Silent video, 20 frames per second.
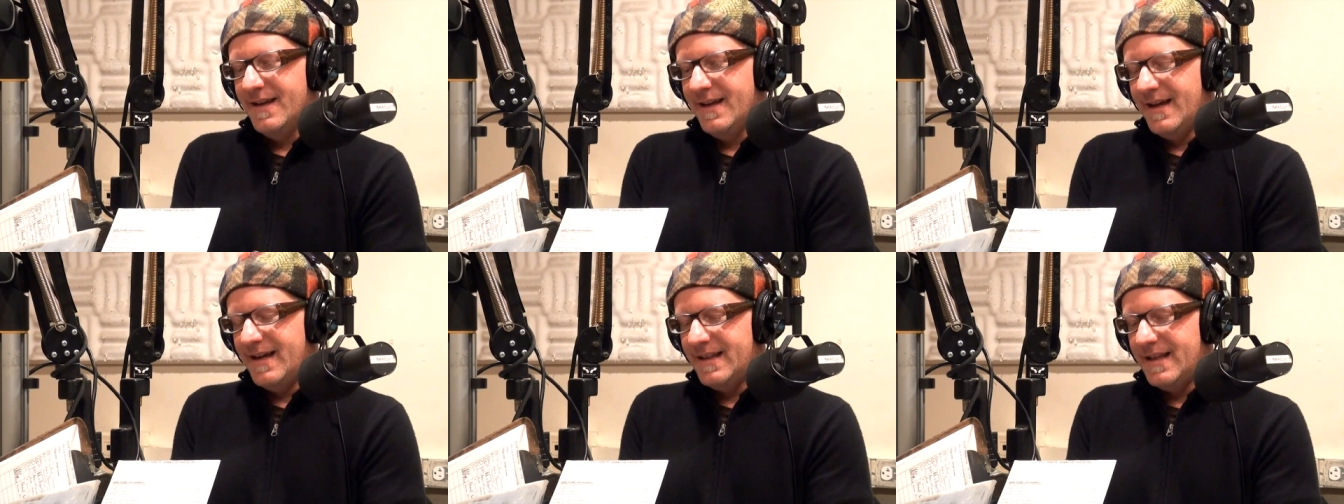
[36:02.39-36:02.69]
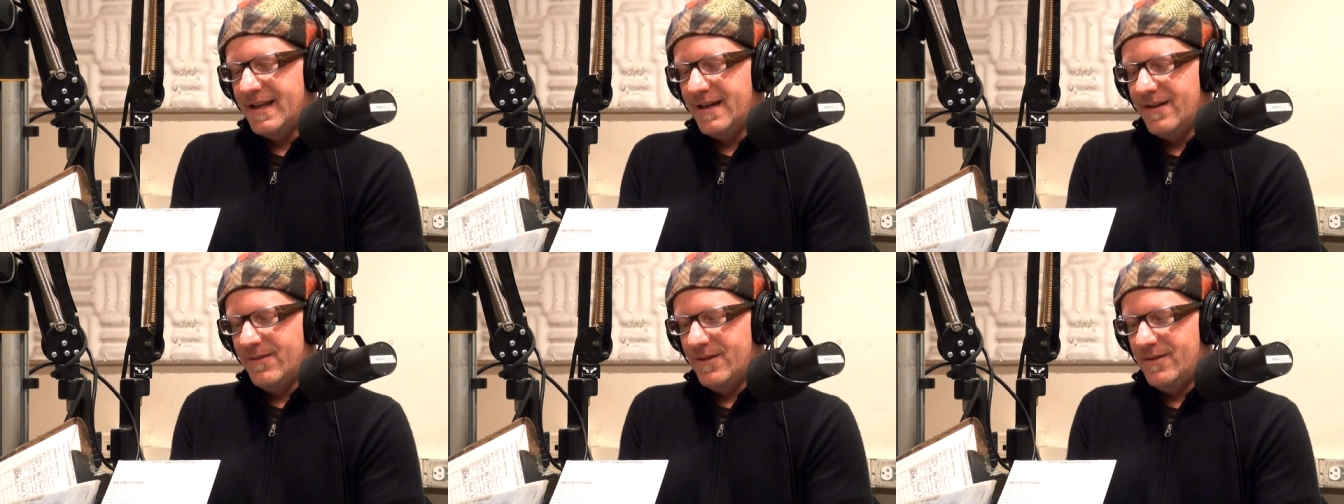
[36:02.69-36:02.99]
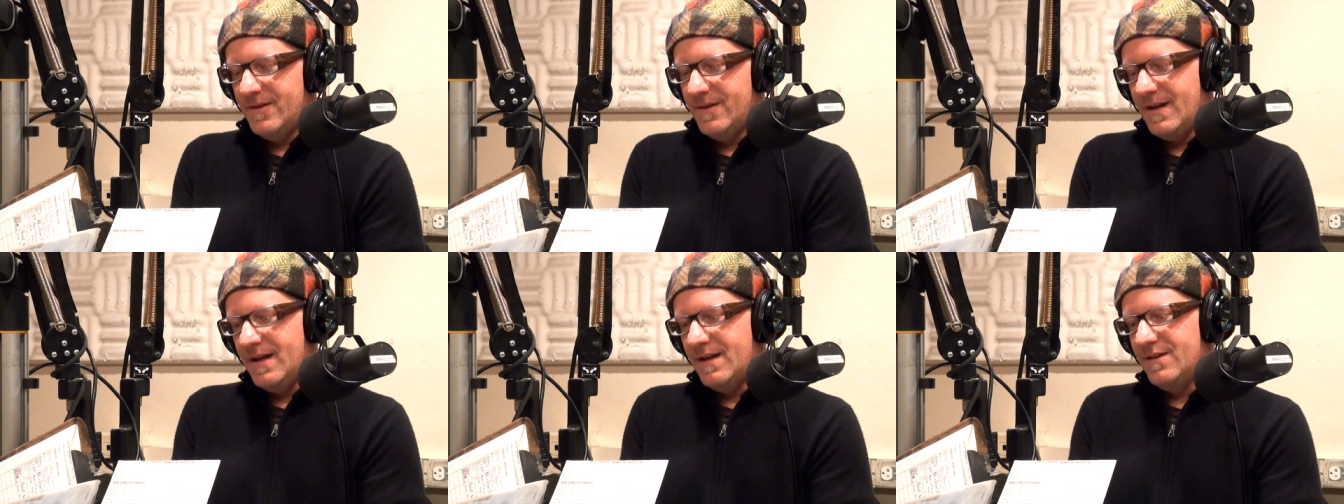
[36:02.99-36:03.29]
and then
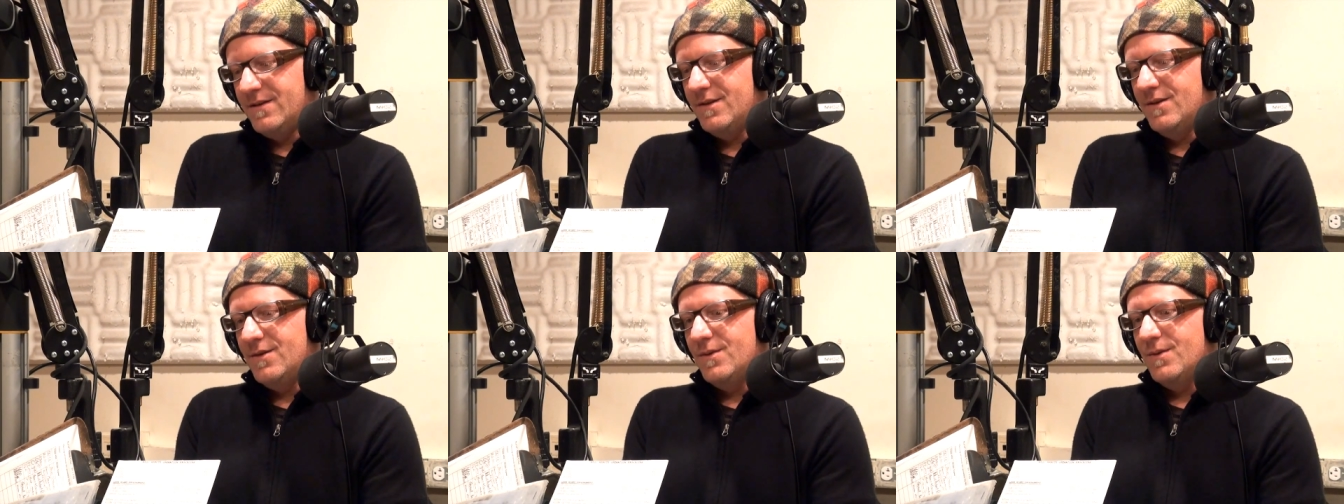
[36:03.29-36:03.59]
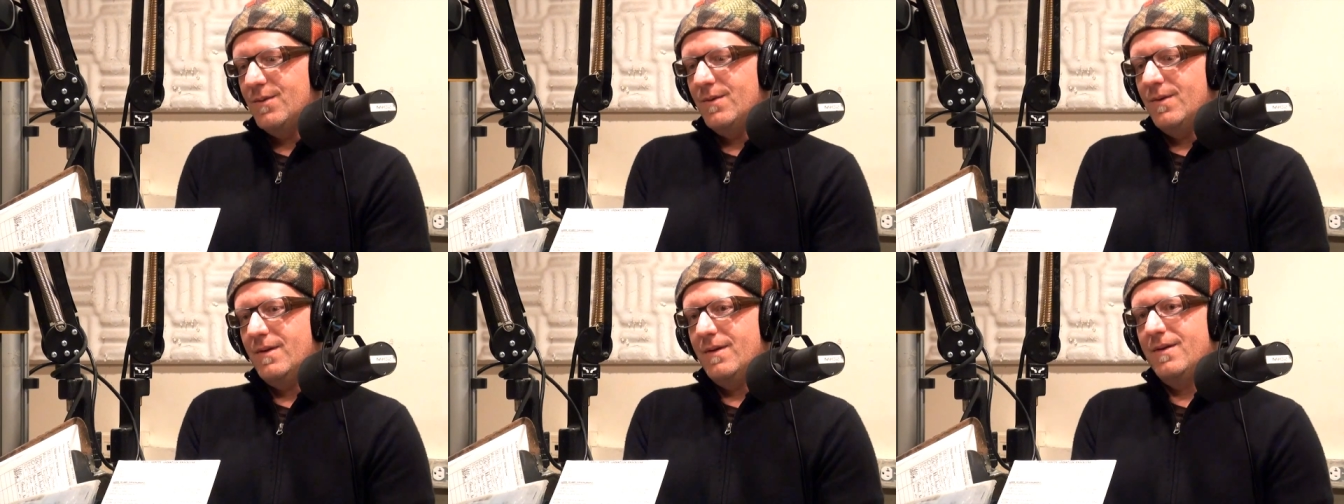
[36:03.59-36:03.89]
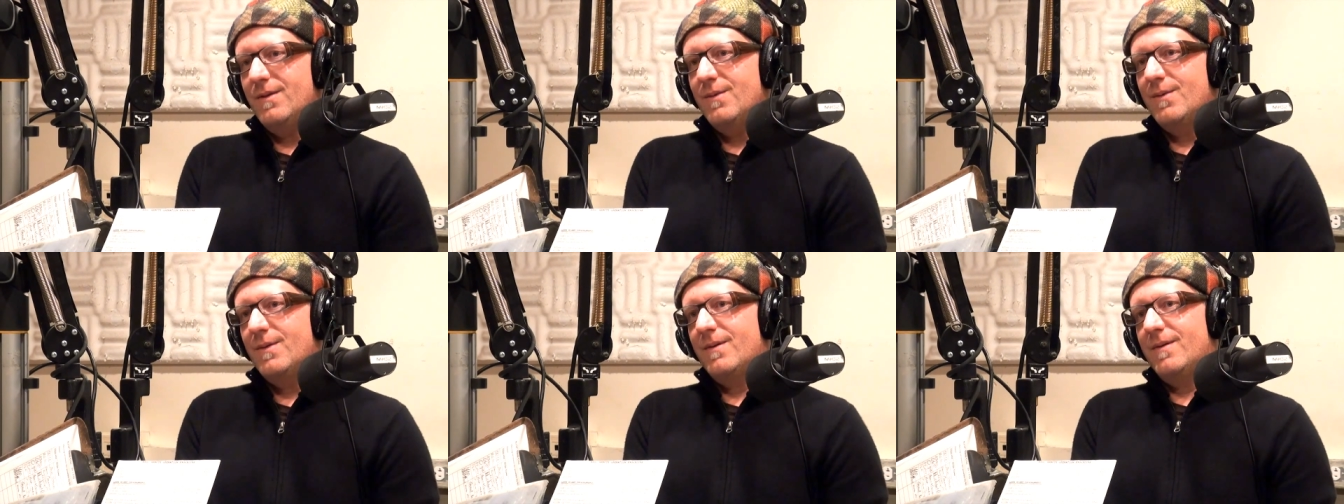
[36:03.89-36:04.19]
as as you
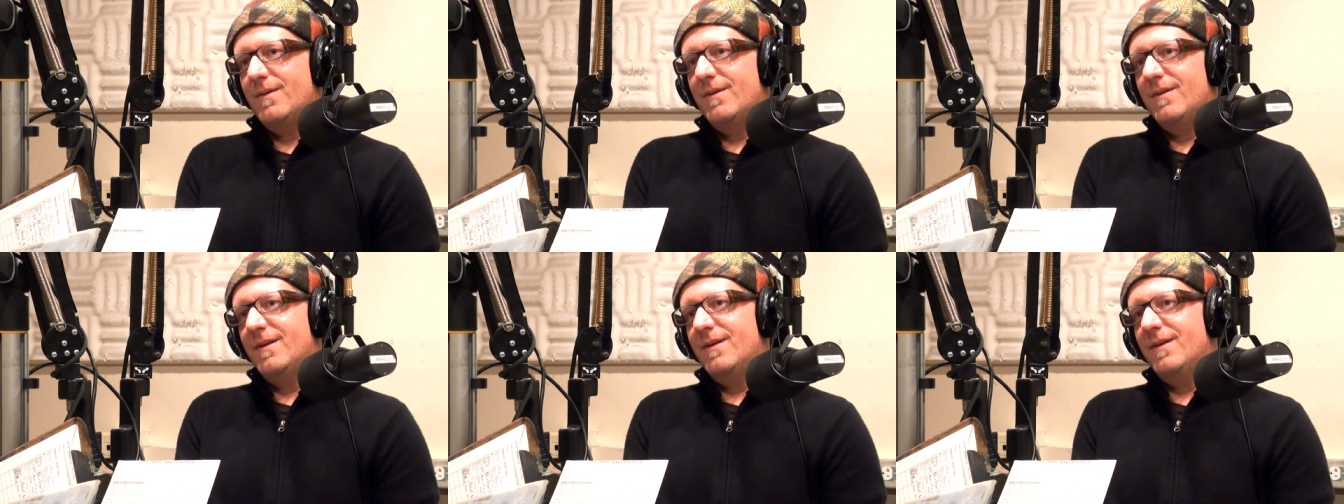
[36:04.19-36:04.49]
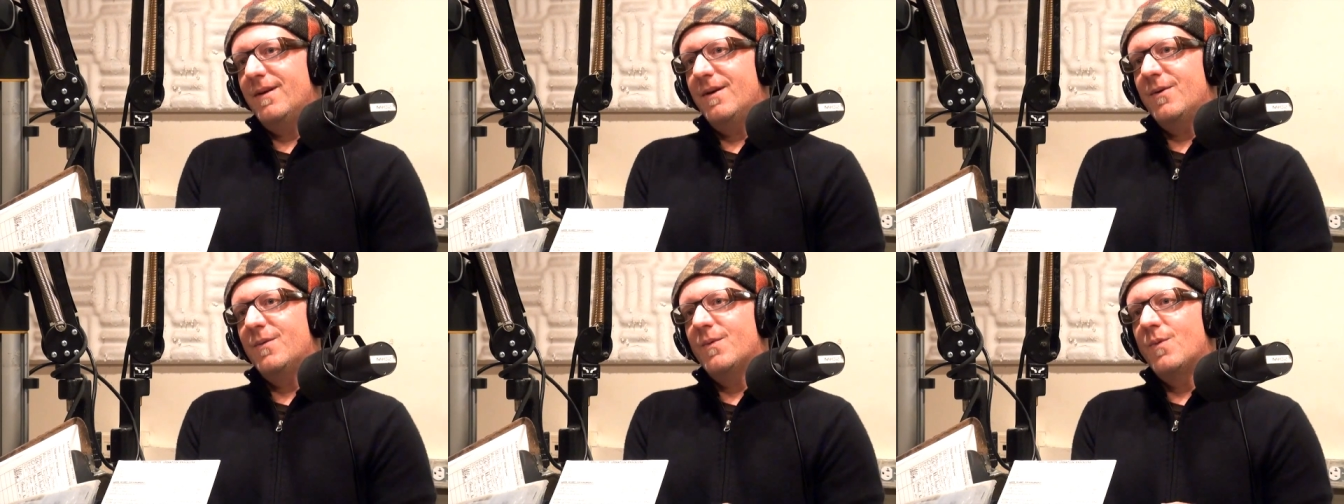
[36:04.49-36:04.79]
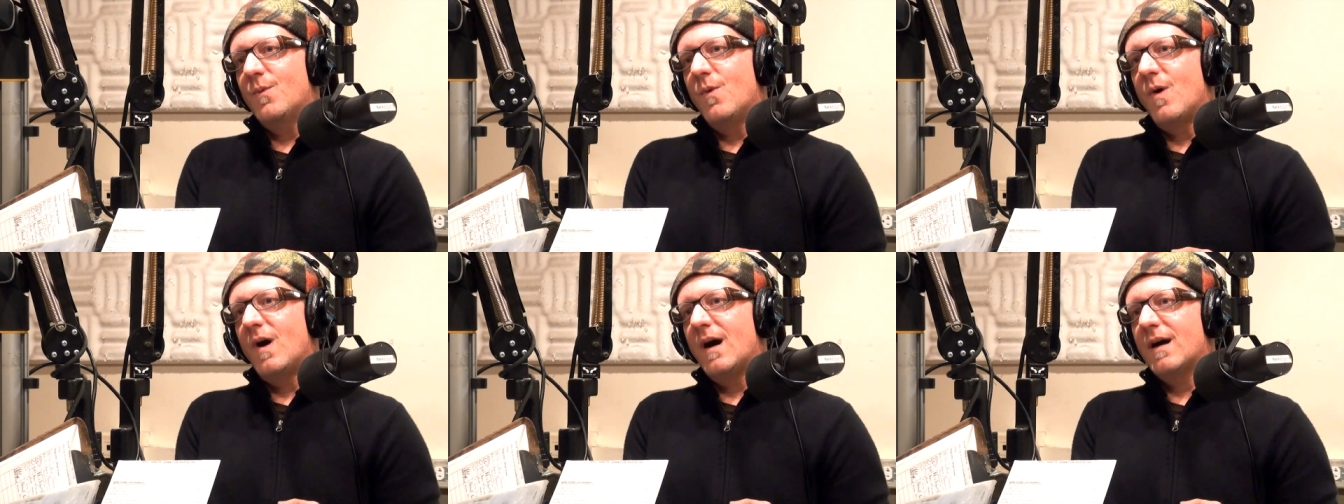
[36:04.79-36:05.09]
you you know
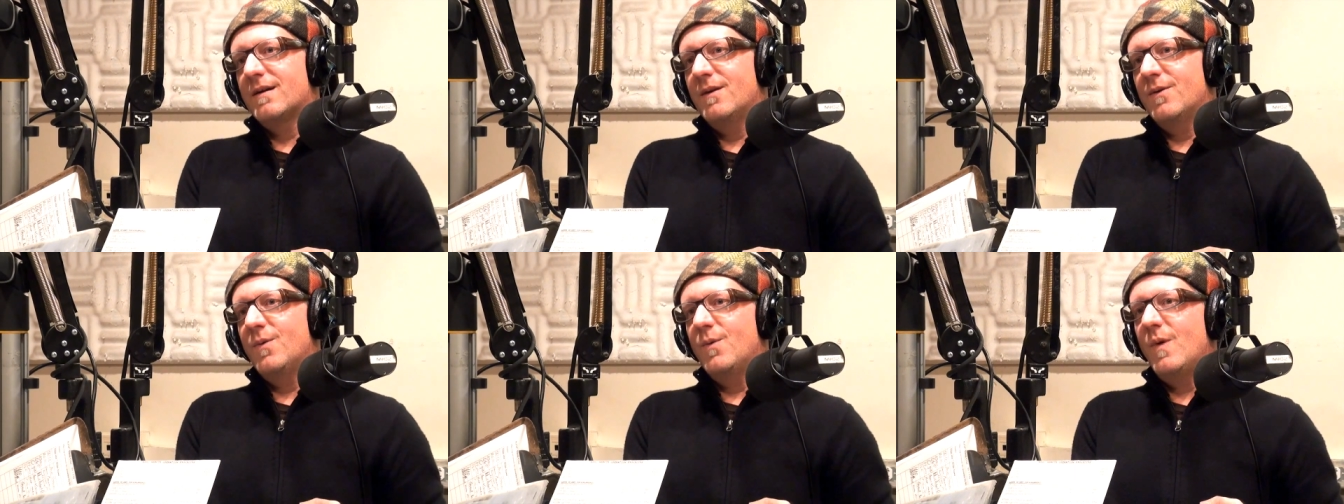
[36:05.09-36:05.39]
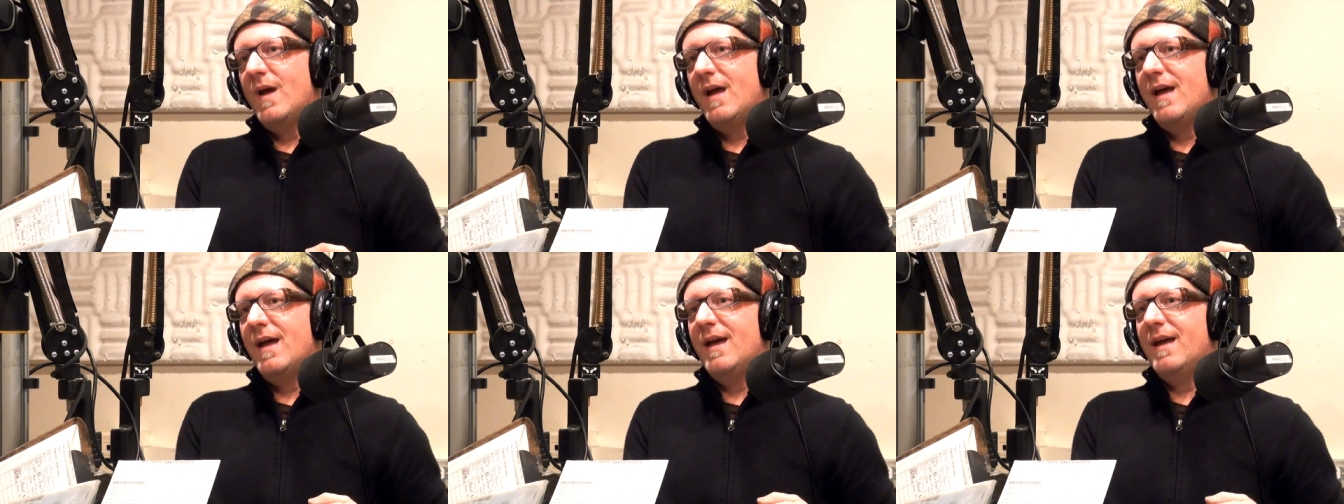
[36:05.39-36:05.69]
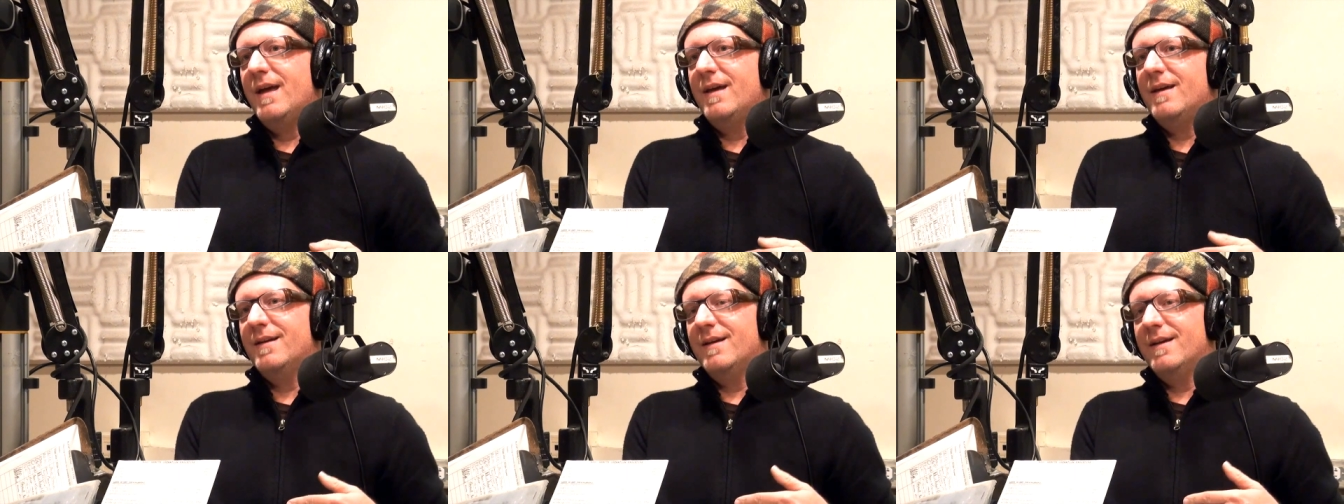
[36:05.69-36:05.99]
walked
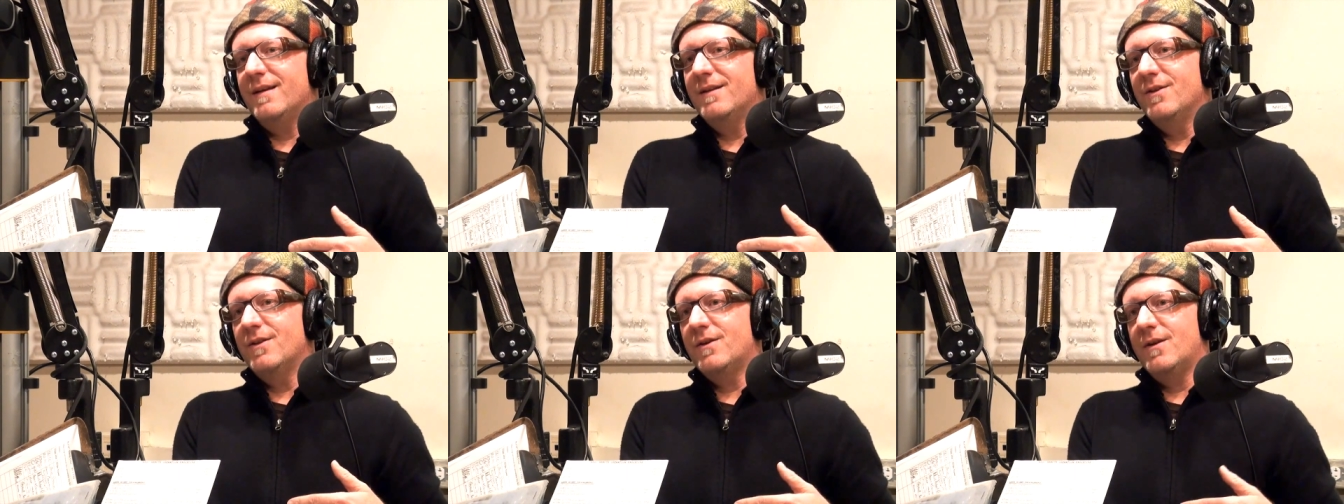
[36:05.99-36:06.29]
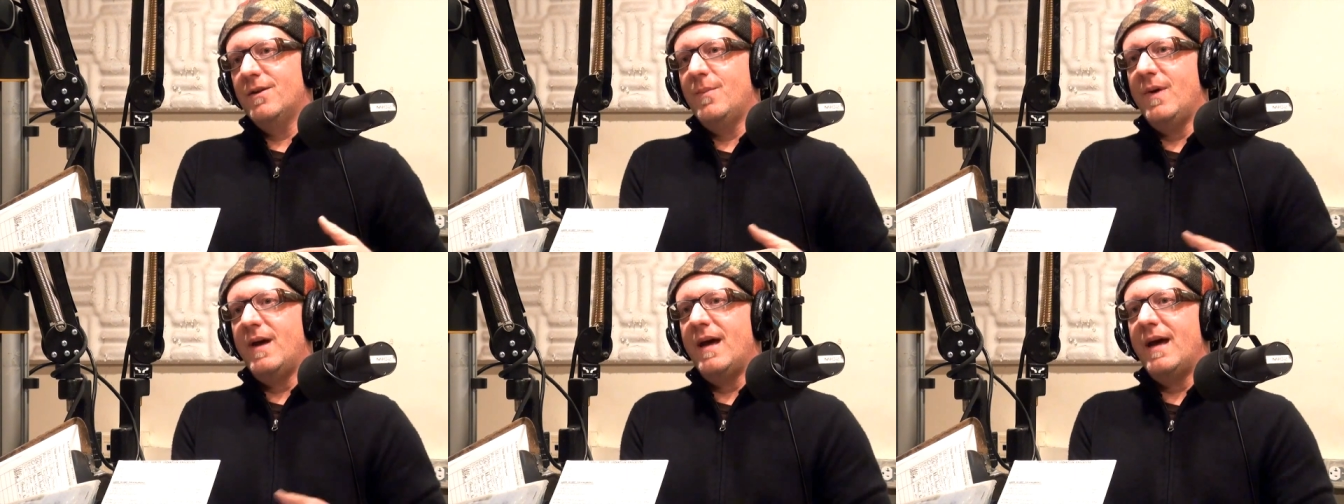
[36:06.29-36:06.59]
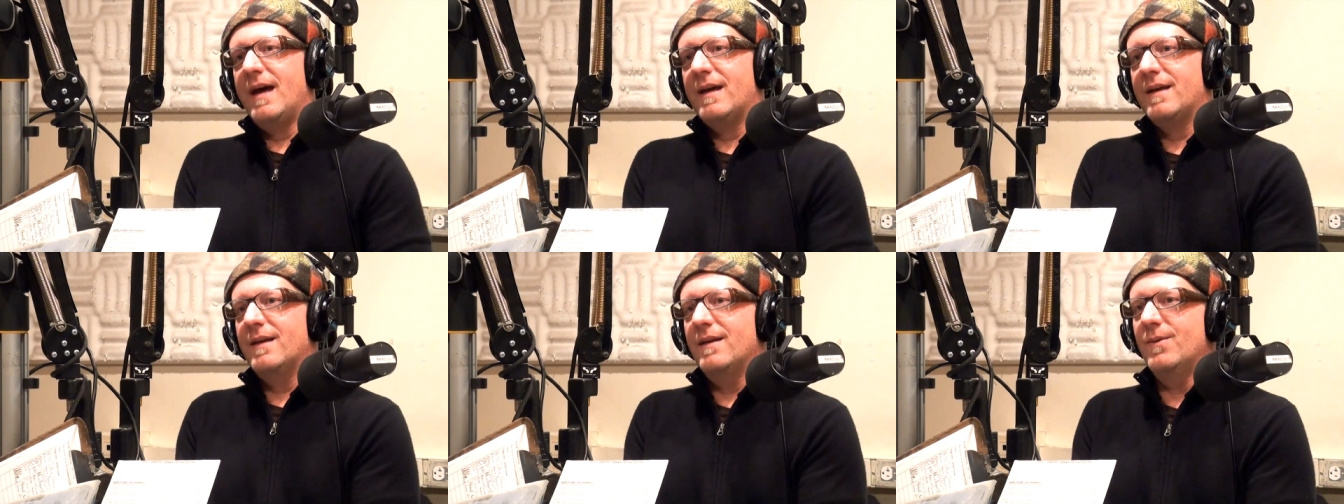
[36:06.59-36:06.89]
away and looked
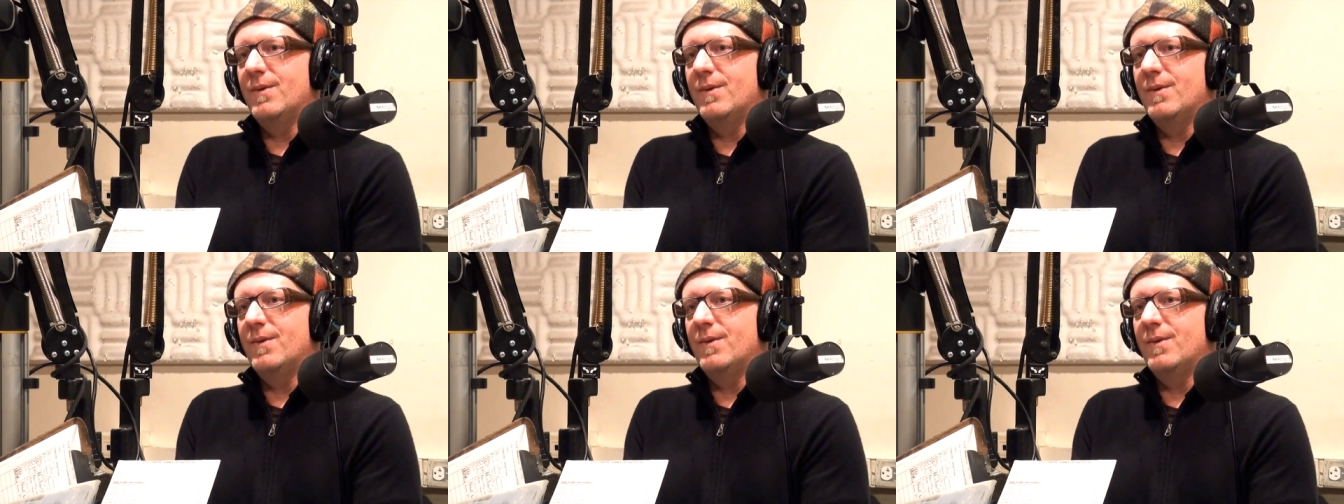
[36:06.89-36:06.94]
back,